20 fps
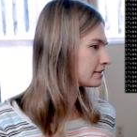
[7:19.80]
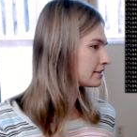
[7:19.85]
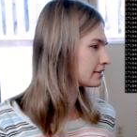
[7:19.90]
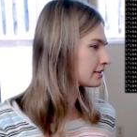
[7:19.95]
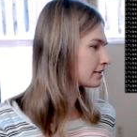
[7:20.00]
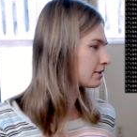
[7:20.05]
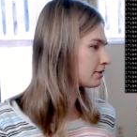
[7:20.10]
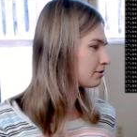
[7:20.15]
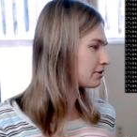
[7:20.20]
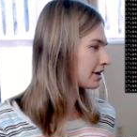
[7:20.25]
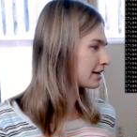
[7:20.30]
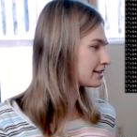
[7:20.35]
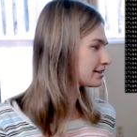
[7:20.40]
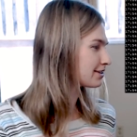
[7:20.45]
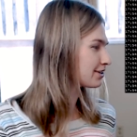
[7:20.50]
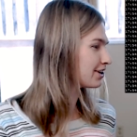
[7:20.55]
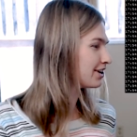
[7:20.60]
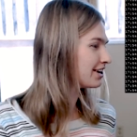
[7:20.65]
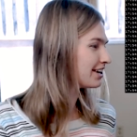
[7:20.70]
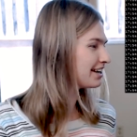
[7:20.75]
Go
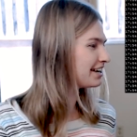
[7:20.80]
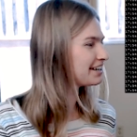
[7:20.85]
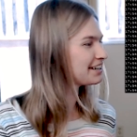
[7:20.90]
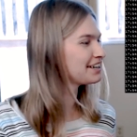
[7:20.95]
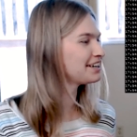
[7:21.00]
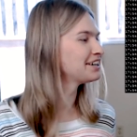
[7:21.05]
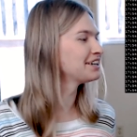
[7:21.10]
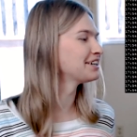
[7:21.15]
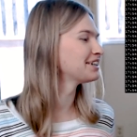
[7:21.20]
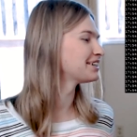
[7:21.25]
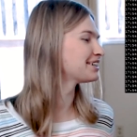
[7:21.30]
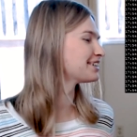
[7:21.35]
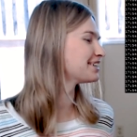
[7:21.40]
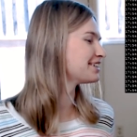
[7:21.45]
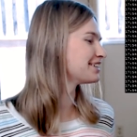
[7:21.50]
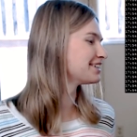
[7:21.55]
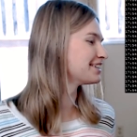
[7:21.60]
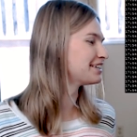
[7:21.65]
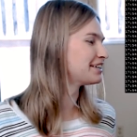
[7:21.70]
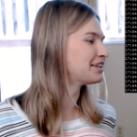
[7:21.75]
faster.
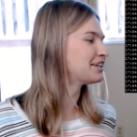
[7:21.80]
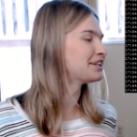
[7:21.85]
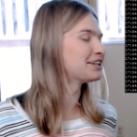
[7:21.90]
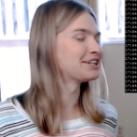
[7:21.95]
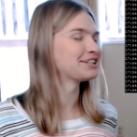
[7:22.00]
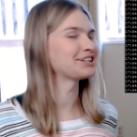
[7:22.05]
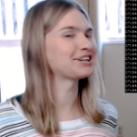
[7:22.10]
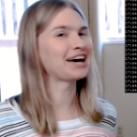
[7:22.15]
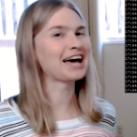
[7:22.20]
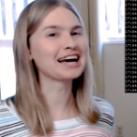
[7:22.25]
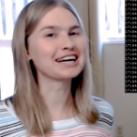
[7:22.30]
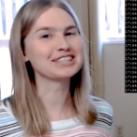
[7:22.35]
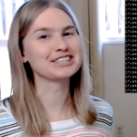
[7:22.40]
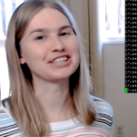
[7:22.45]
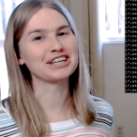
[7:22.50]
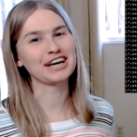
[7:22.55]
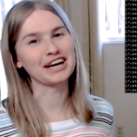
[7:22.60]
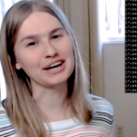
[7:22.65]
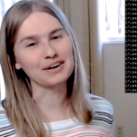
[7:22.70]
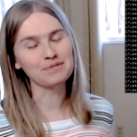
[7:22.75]
So
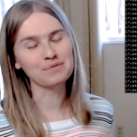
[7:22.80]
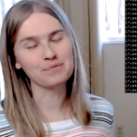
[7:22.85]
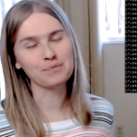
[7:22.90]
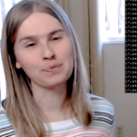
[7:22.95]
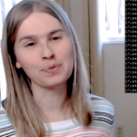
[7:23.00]
actually,